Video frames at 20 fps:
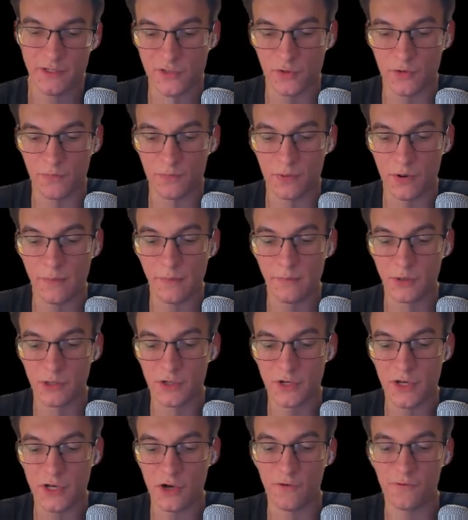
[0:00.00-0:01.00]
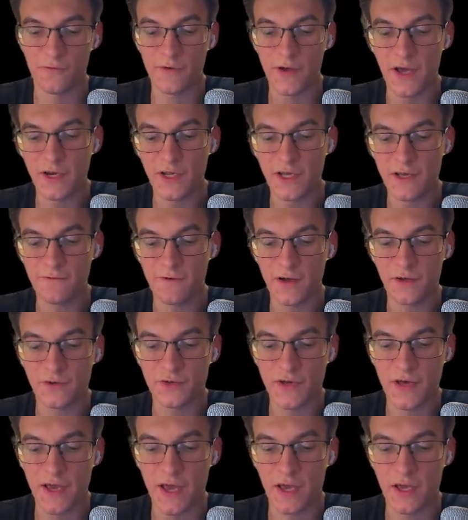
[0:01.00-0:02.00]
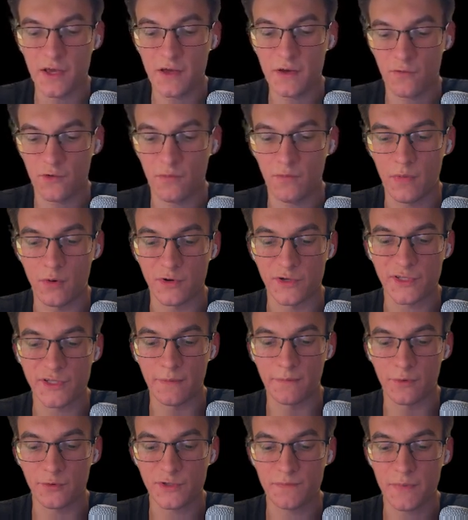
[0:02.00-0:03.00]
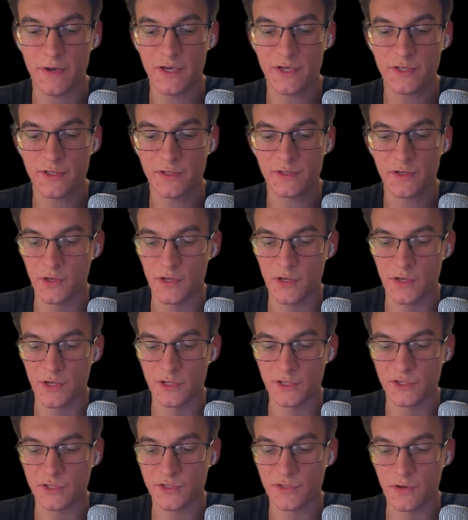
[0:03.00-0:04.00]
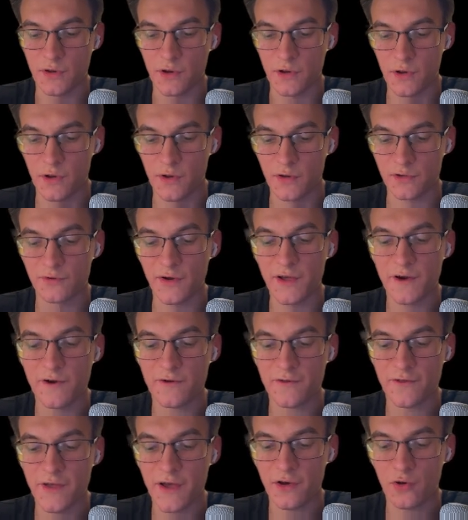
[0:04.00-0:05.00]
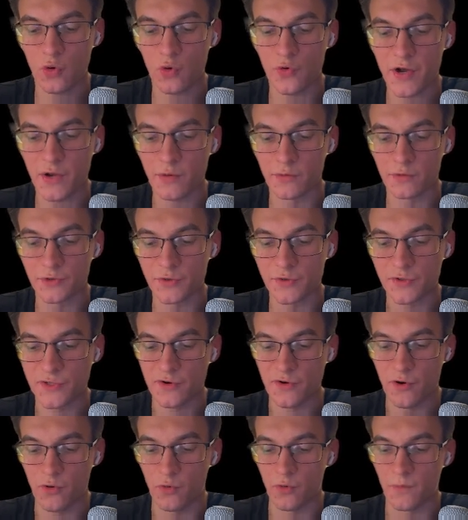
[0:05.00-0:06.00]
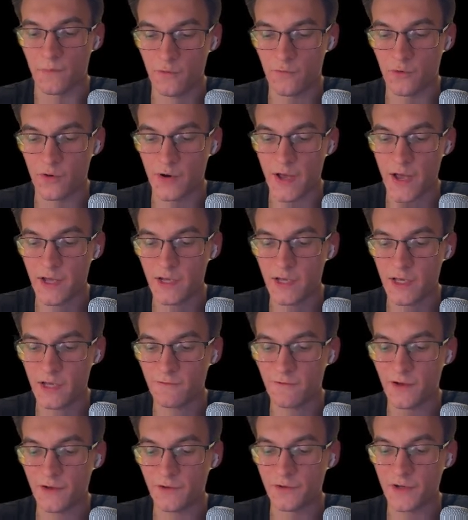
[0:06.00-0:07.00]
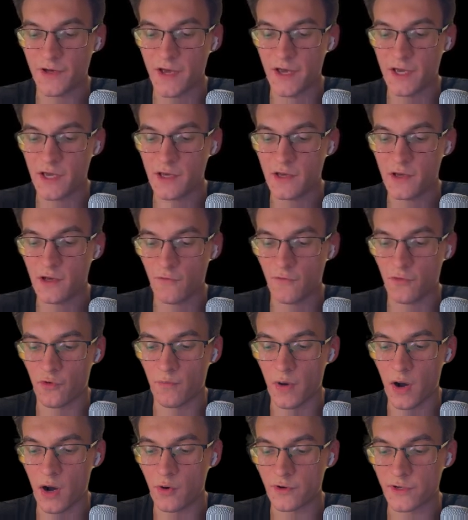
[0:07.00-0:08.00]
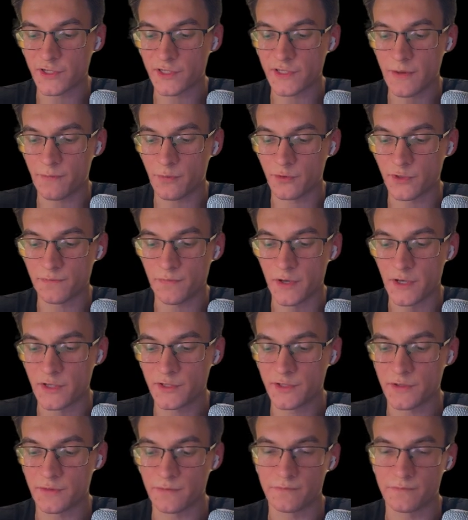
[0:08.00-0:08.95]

So the probability of any event A from our sample space is greater than or equal to 0 for any event A from our sample space.